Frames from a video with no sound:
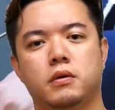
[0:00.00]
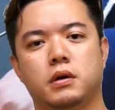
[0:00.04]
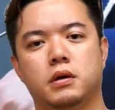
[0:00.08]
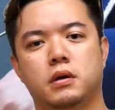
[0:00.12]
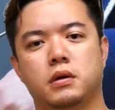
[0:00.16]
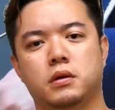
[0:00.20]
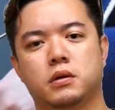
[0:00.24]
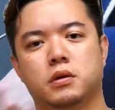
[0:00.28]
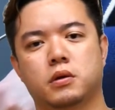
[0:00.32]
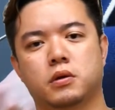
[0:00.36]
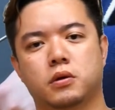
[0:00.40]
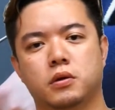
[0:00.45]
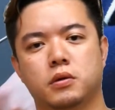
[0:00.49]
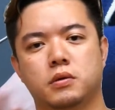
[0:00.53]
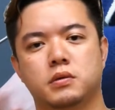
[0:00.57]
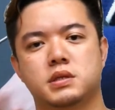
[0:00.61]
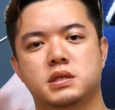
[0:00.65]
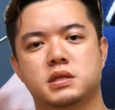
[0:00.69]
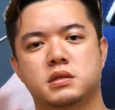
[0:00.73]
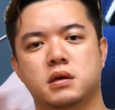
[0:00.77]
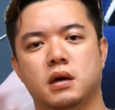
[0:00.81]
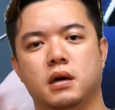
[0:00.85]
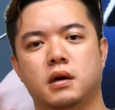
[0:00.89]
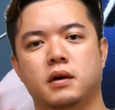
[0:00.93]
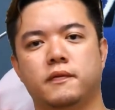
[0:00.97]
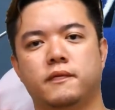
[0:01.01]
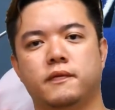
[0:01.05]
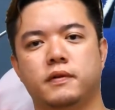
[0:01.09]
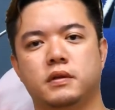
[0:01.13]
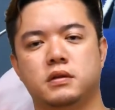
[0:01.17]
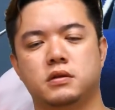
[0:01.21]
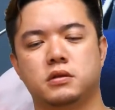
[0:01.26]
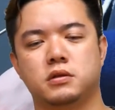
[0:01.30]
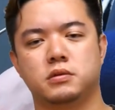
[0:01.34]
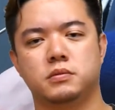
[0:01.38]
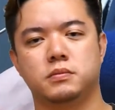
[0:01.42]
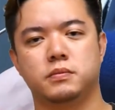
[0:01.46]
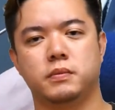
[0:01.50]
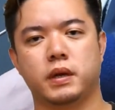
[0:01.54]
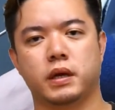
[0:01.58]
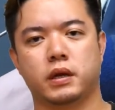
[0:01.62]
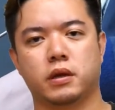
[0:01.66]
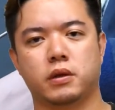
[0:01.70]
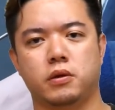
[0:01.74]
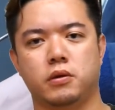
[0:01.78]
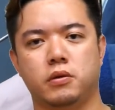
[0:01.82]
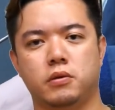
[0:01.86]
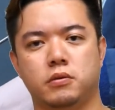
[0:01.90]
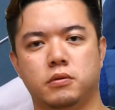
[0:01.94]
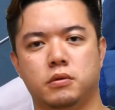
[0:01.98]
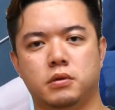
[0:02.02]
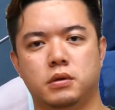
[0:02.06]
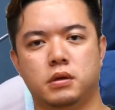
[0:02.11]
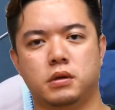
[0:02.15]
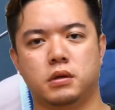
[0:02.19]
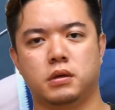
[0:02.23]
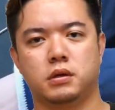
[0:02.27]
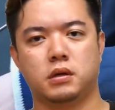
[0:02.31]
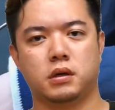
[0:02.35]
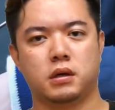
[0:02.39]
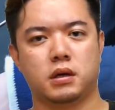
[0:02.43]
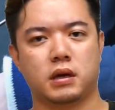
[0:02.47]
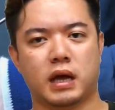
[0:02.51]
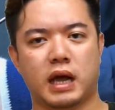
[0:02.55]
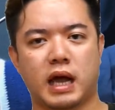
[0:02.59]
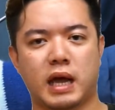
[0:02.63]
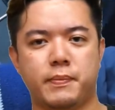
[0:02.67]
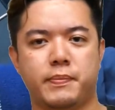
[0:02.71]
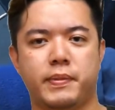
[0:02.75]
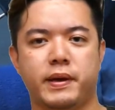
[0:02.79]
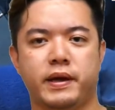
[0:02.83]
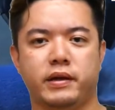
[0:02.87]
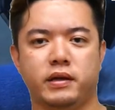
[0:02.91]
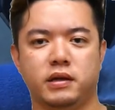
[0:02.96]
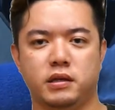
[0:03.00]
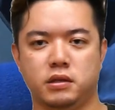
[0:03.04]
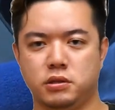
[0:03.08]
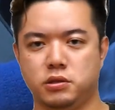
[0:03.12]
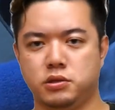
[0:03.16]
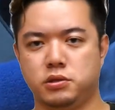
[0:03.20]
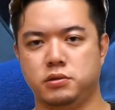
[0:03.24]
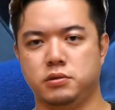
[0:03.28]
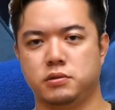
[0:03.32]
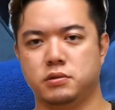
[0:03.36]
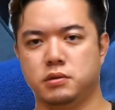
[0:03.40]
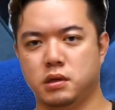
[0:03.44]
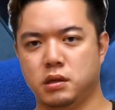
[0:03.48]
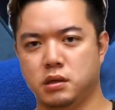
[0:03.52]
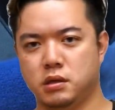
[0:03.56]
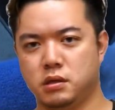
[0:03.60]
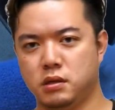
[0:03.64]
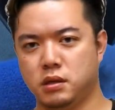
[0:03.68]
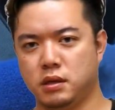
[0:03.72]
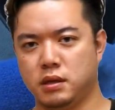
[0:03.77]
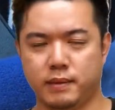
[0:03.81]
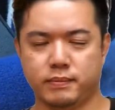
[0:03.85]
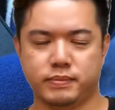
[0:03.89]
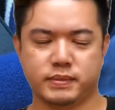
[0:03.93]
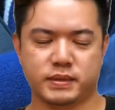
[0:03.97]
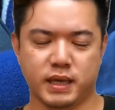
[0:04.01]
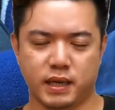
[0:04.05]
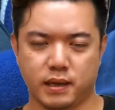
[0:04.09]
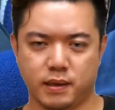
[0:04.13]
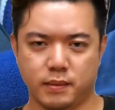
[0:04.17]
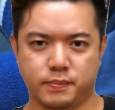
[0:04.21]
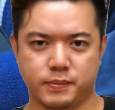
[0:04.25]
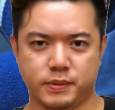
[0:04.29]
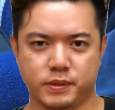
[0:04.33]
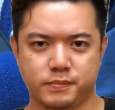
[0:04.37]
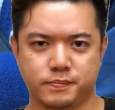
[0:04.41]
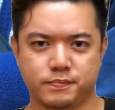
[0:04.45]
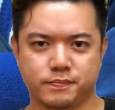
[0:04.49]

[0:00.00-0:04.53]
a good stuff to make your iPad into a laptop.